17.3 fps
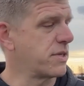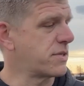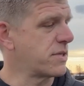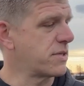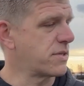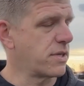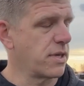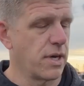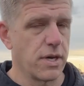This
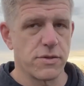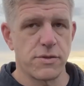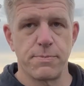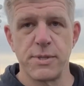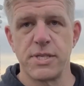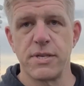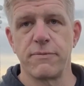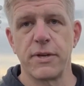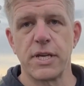is the
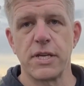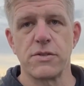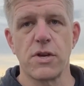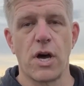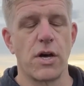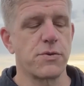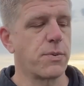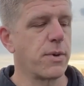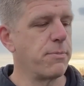specific
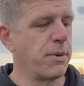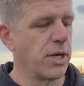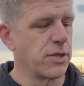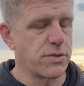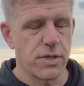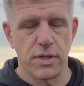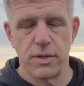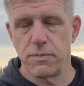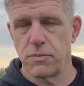exhaust we
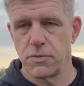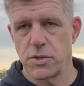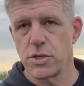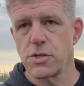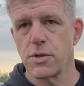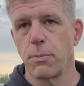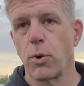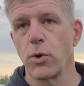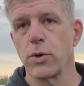built to
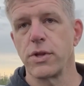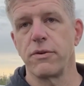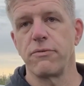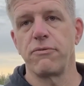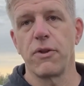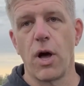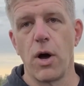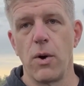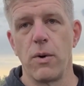support the
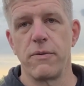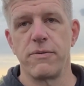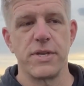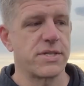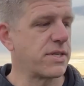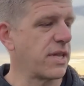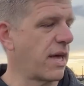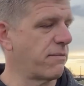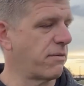flow of
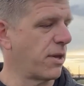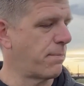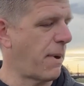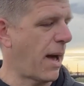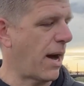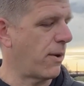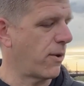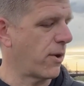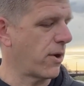this level of
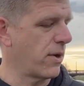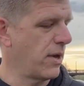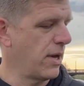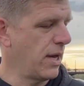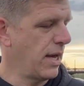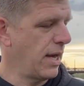power.